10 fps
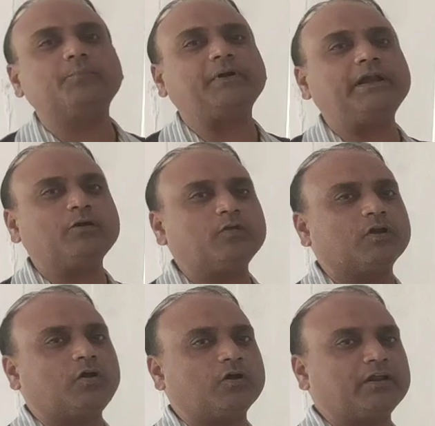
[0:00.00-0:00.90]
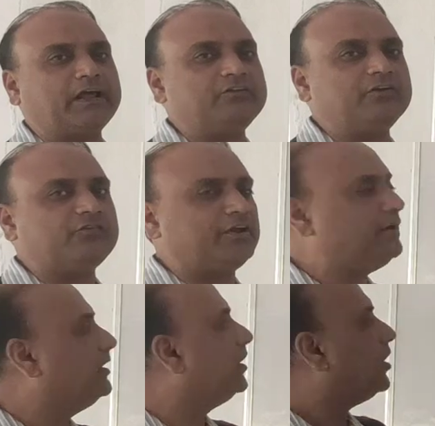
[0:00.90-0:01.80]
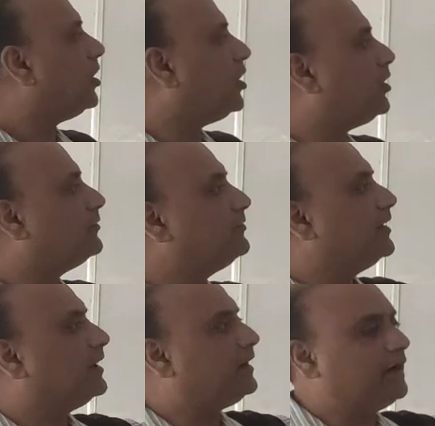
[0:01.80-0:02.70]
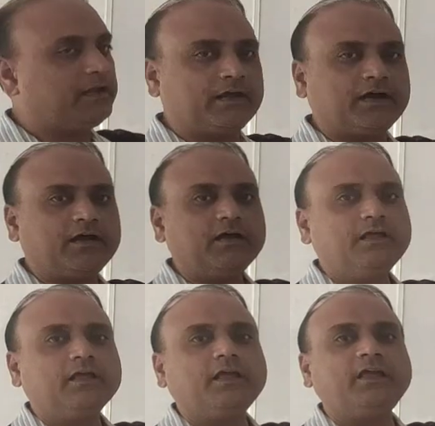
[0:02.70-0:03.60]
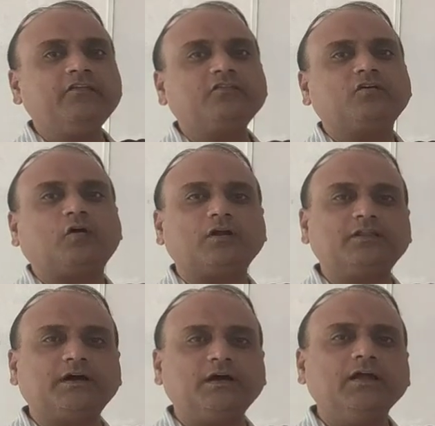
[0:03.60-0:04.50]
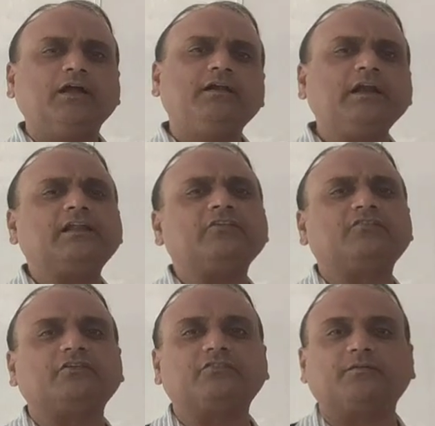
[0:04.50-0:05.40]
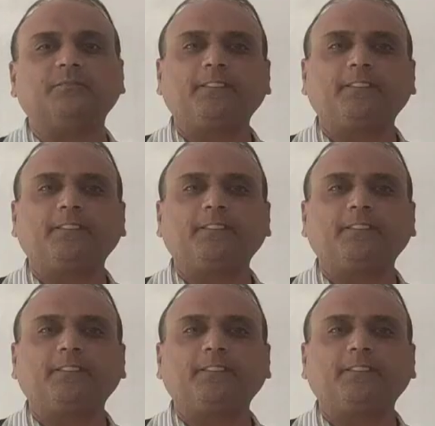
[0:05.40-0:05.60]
a particular organization of data is called the data structure.